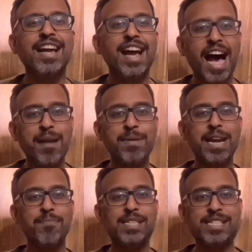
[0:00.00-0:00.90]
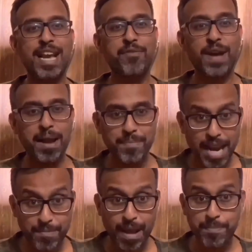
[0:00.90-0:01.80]
I made a mistake where I made
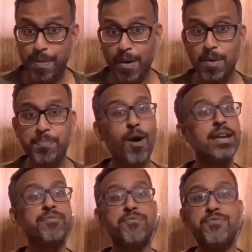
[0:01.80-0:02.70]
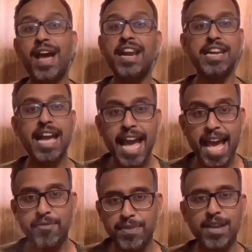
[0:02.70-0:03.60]
my PowerPoint very
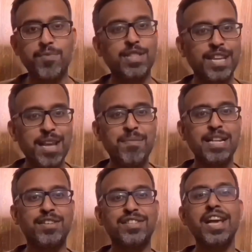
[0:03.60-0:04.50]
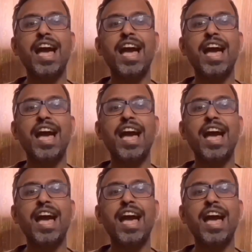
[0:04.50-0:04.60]
heavy with images